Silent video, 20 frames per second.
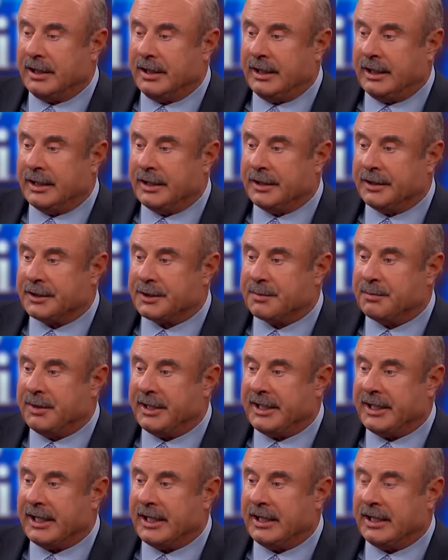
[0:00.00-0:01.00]
is
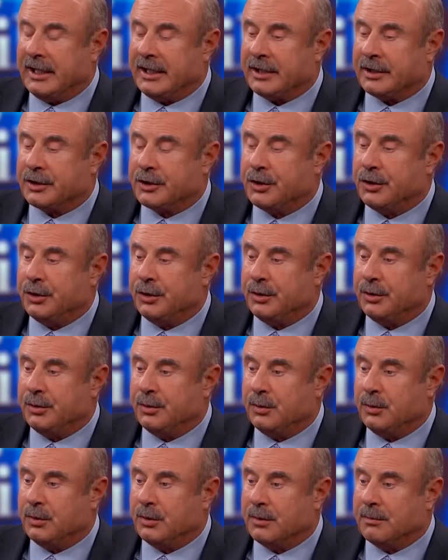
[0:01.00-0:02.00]
beginning
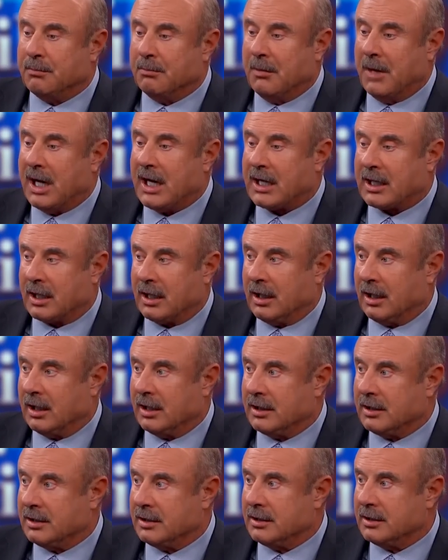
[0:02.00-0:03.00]
to
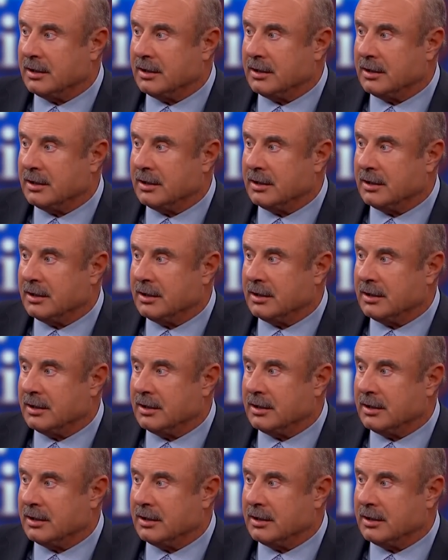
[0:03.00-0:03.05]
model